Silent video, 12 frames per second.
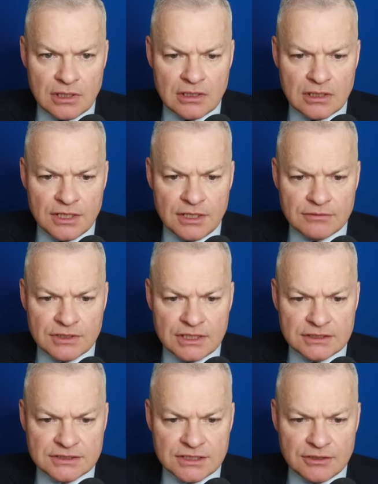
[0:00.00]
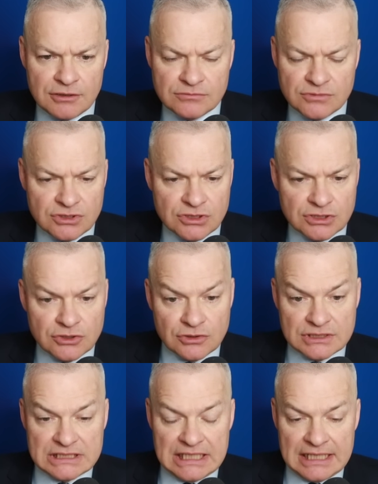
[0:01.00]
I don't think so. I'm just
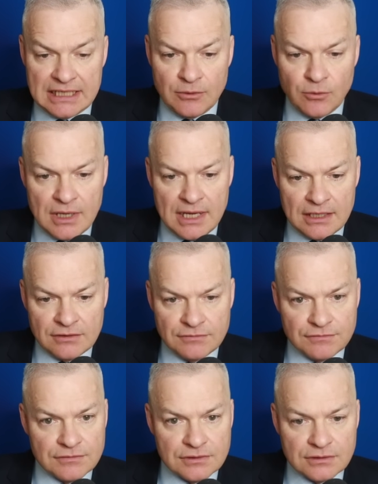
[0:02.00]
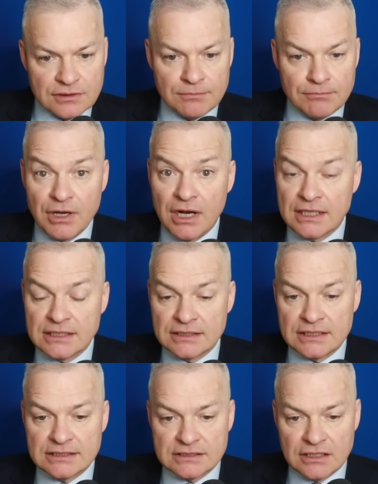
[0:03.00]
not seeing any way of
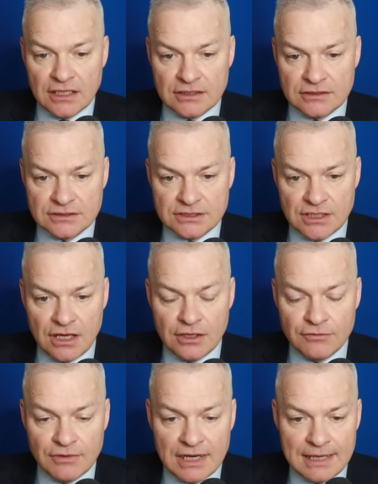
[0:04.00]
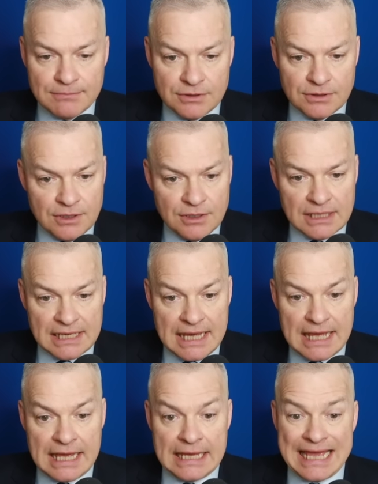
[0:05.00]
combining these tiles to overlap
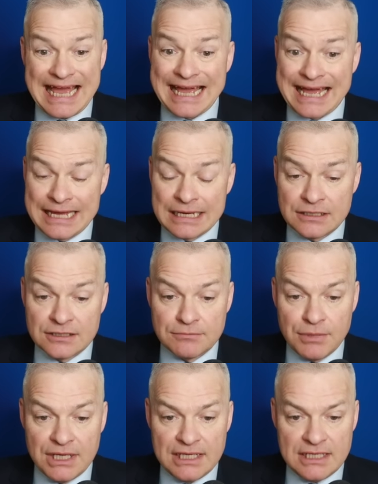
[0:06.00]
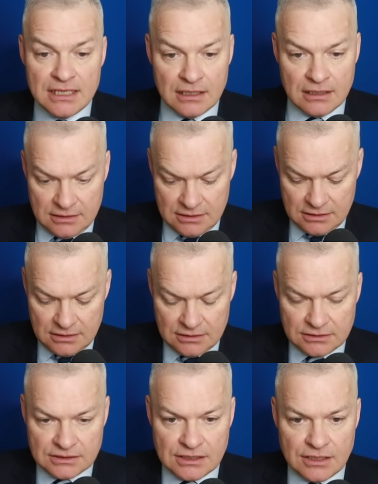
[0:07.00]
K and B.
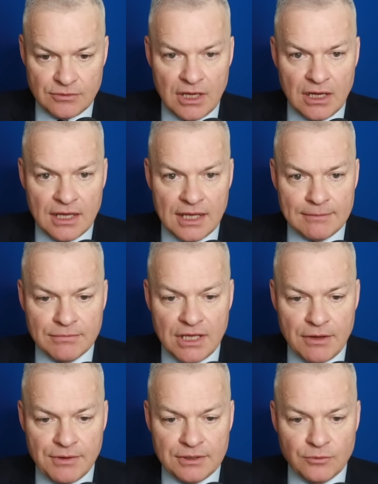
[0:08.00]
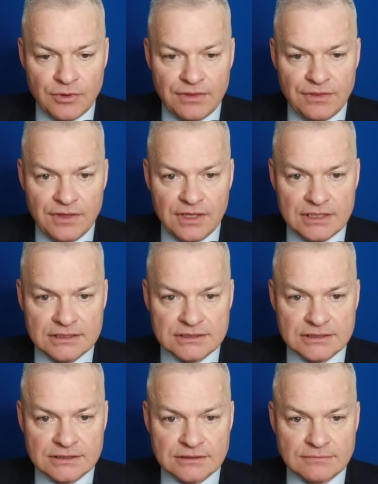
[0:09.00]
So I am going with
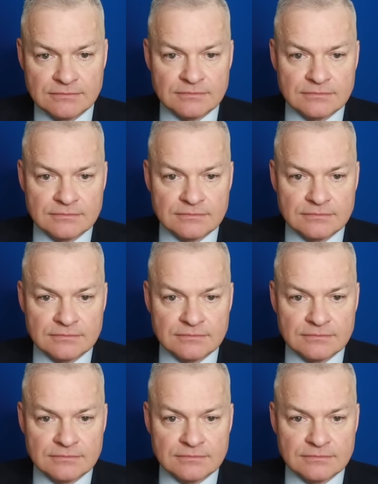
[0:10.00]
this.